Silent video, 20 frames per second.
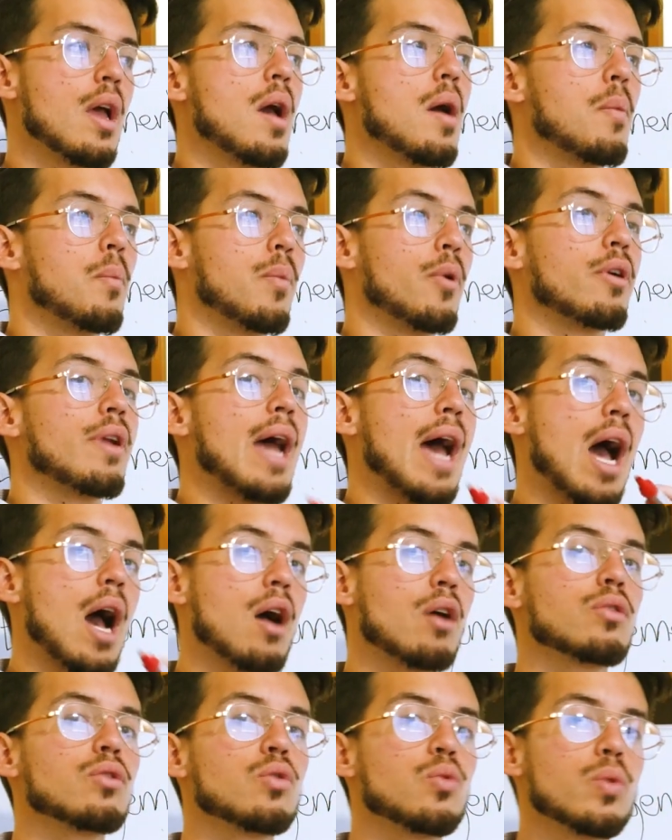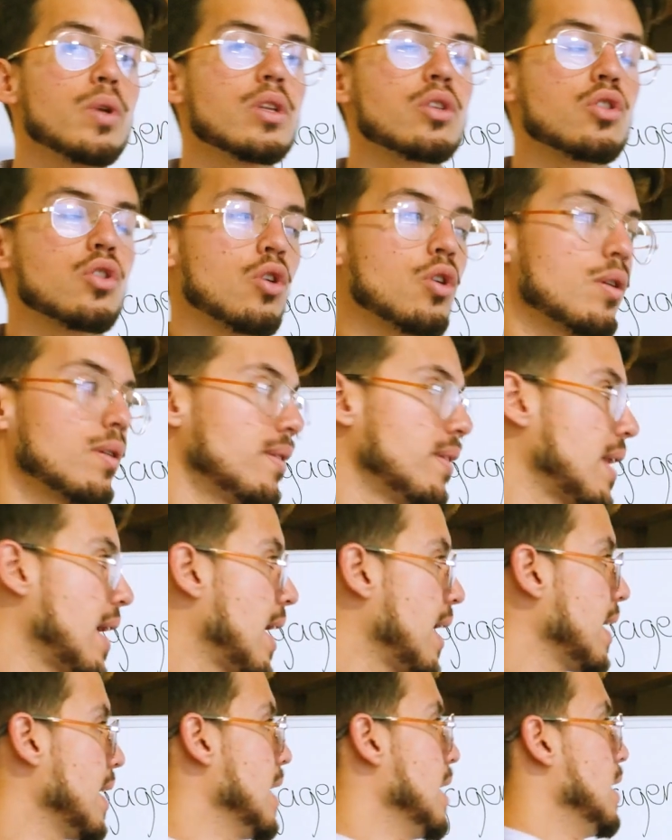But how do we turn
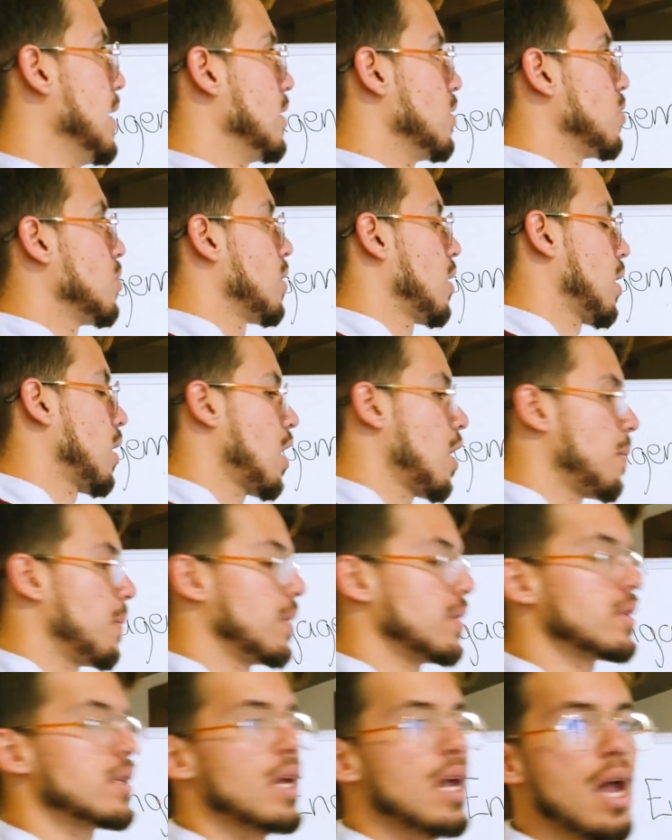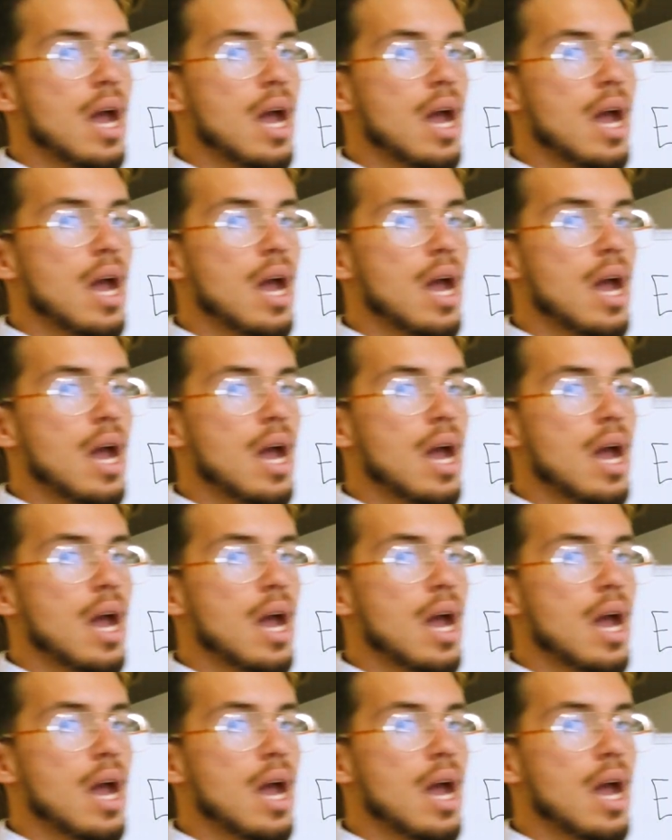that into the comment?